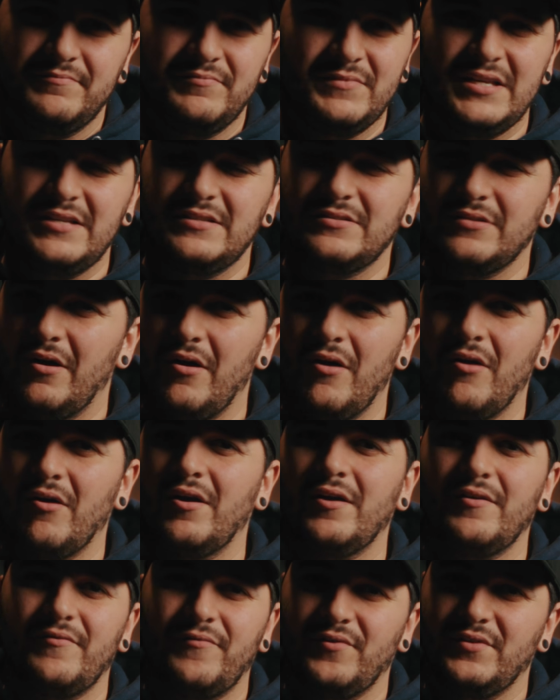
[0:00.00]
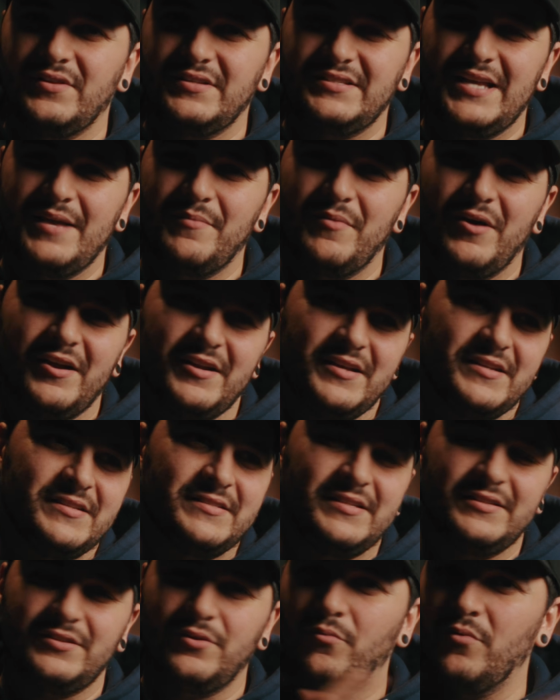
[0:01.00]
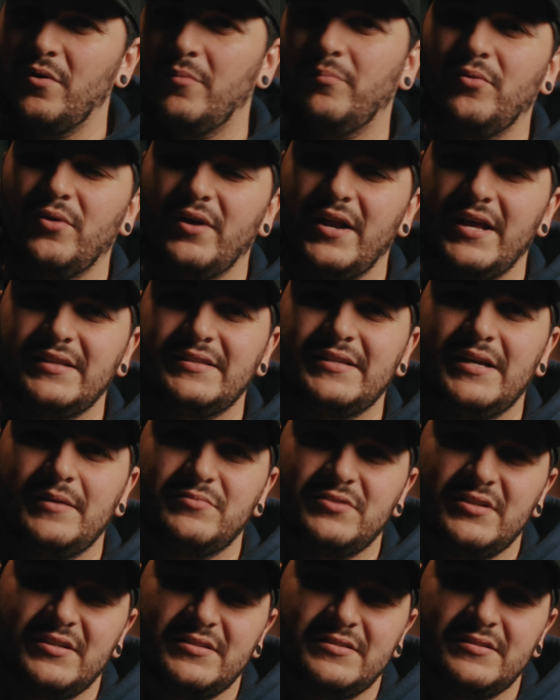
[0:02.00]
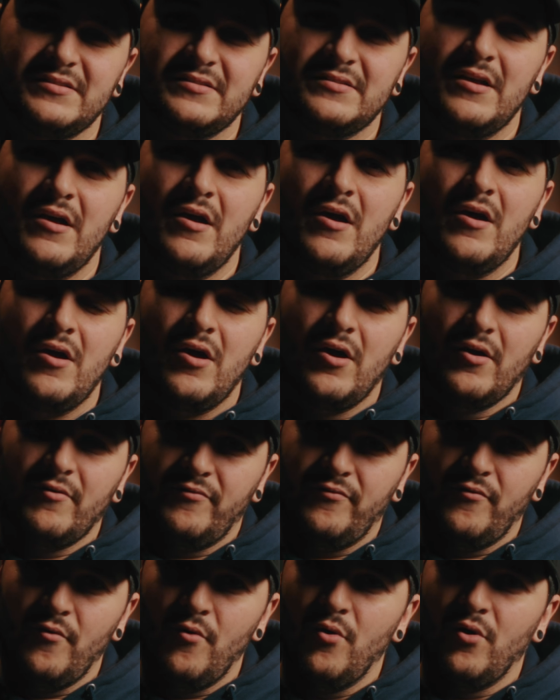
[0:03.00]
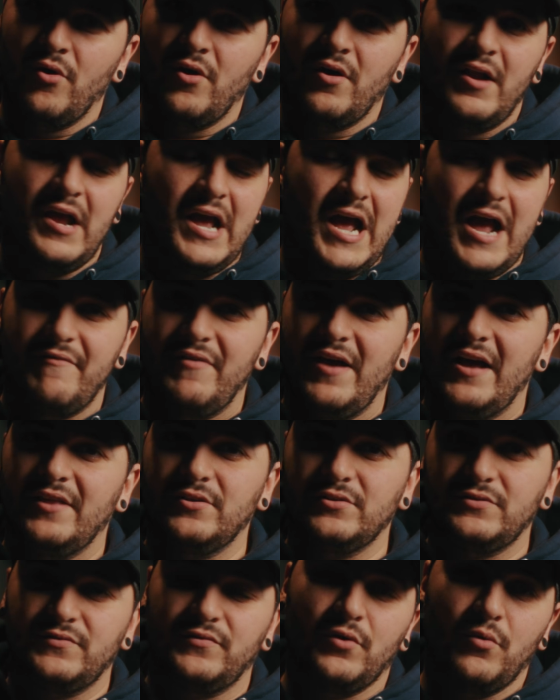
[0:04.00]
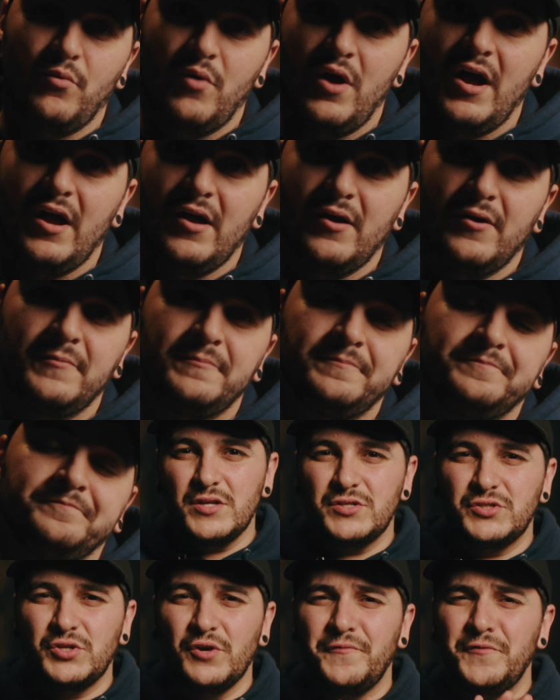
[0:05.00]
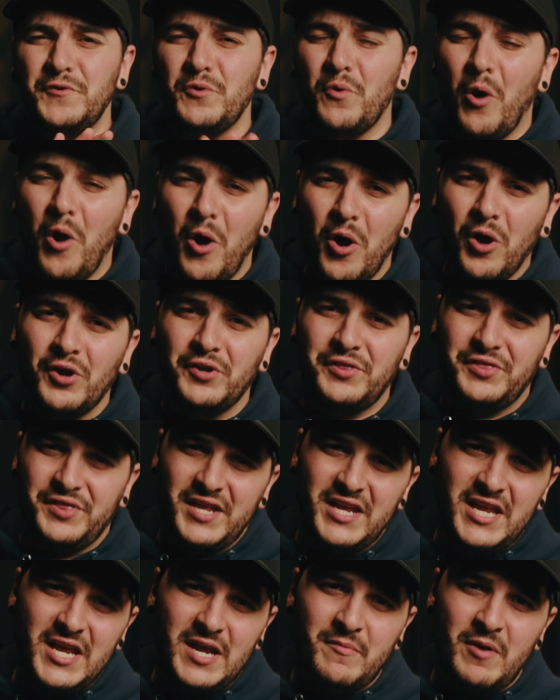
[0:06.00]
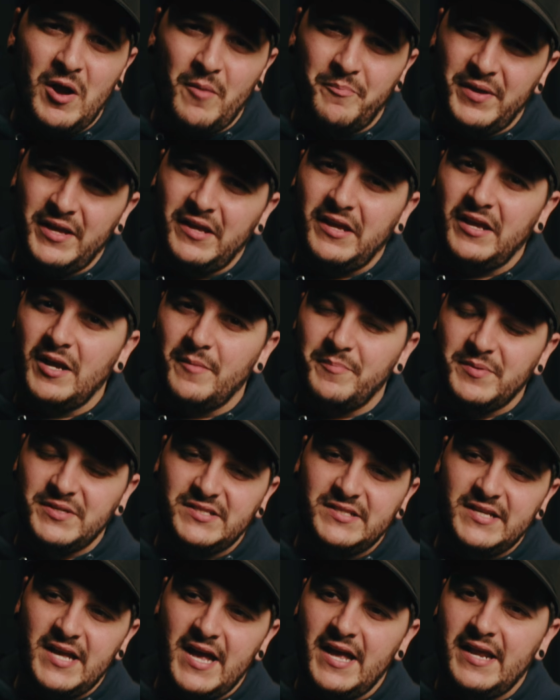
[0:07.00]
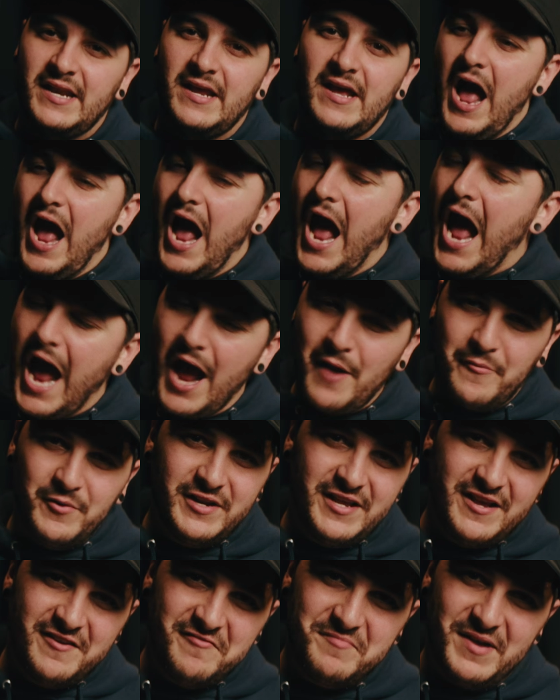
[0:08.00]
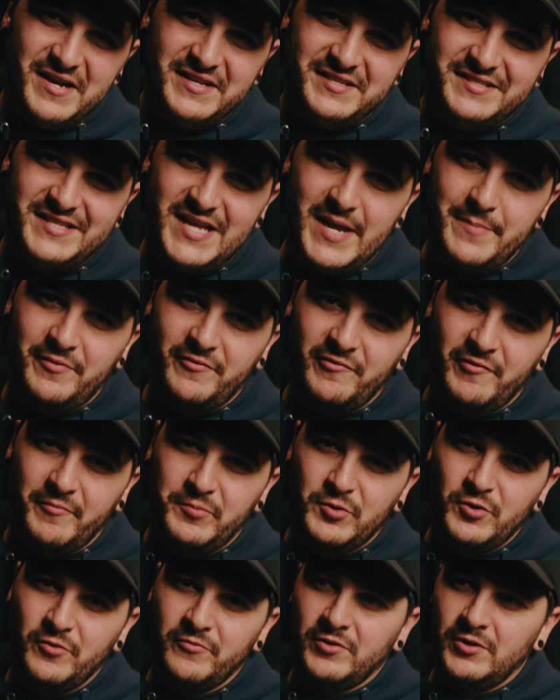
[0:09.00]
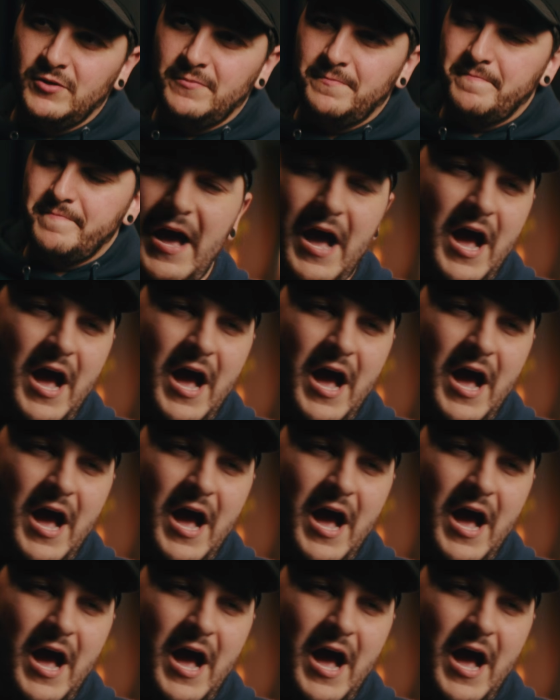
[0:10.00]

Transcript: These aren't for the same audience that the 1.8 times lenses are for. I've had those for a while. So if you are thinking about picking up a set, I would give my stamp of approval.